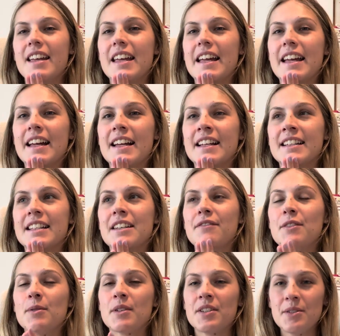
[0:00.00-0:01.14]
and if
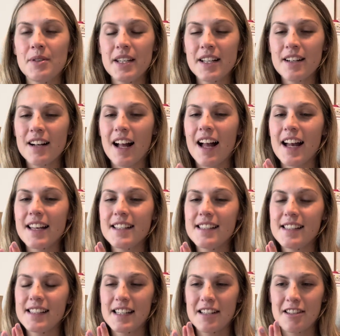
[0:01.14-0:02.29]
you are new here, I
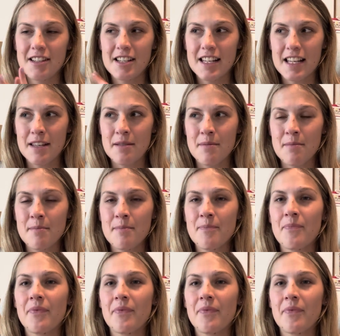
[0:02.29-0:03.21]
stitched him